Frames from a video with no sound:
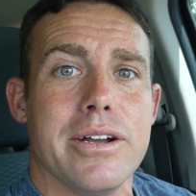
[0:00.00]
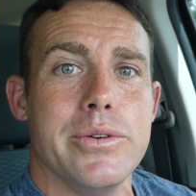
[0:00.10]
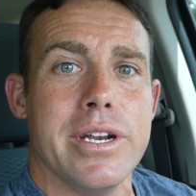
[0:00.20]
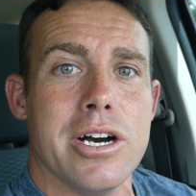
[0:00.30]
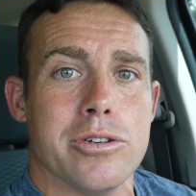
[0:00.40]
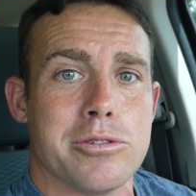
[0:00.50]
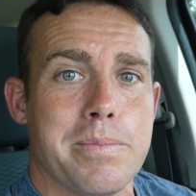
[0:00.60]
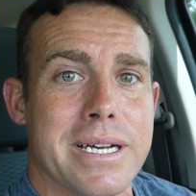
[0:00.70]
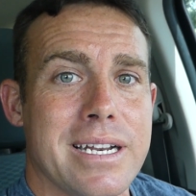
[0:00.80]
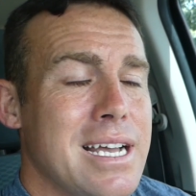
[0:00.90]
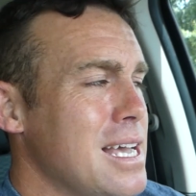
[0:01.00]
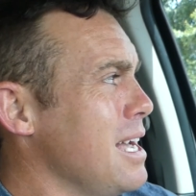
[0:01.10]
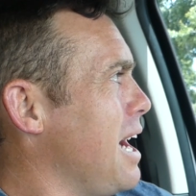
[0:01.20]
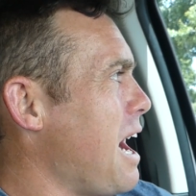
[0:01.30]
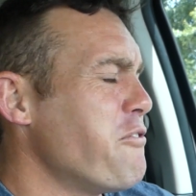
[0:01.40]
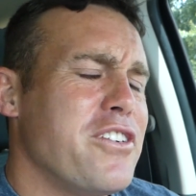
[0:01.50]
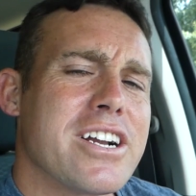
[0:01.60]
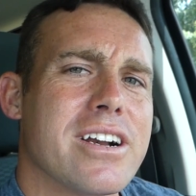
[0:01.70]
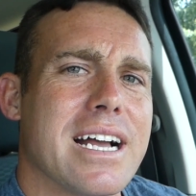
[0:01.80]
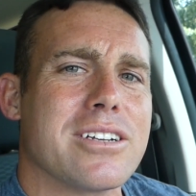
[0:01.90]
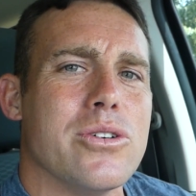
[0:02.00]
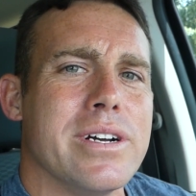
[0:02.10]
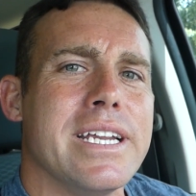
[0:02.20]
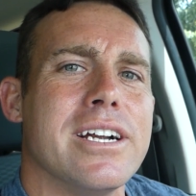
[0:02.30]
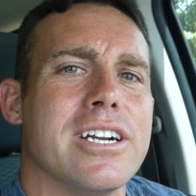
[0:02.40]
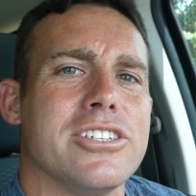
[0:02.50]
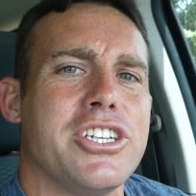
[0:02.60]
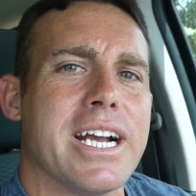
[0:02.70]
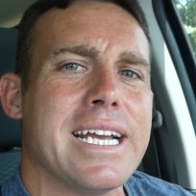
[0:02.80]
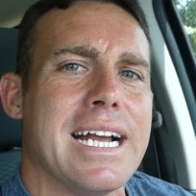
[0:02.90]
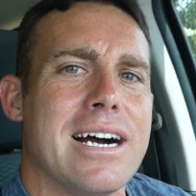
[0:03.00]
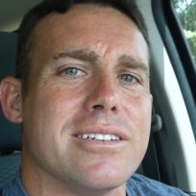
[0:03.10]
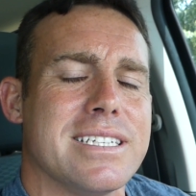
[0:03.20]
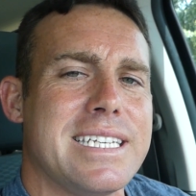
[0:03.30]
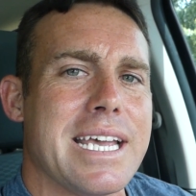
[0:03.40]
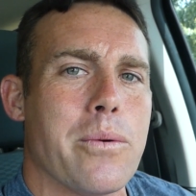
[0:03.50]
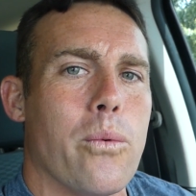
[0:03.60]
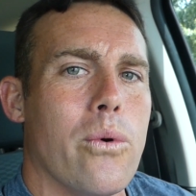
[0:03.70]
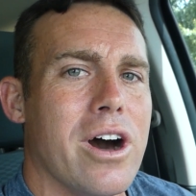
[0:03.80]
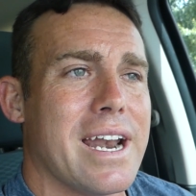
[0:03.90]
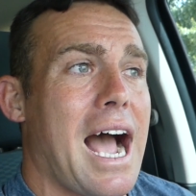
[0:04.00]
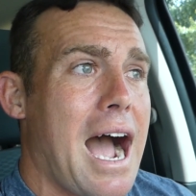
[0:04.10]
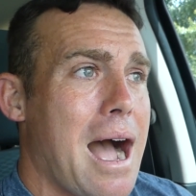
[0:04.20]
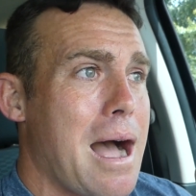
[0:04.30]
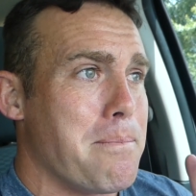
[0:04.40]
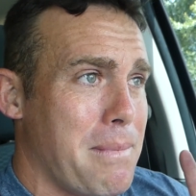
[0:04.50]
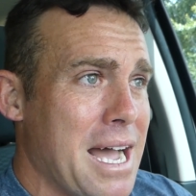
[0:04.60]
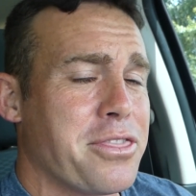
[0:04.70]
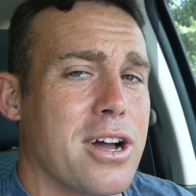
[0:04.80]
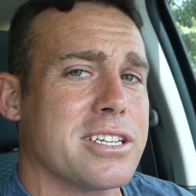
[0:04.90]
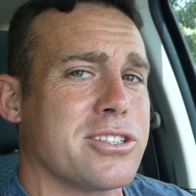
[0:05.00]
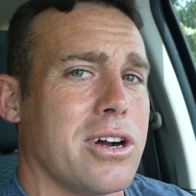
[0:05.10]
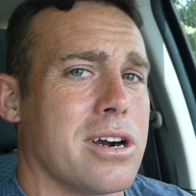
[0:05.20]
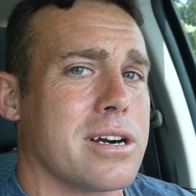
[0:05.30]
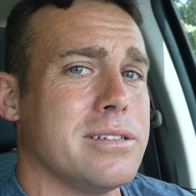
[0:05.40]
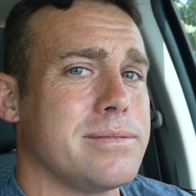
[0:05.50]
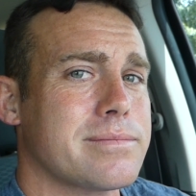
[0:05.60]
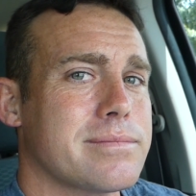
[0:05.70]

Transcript: Who knows? But I figured I'd go in here and check it out and see what my thoughts are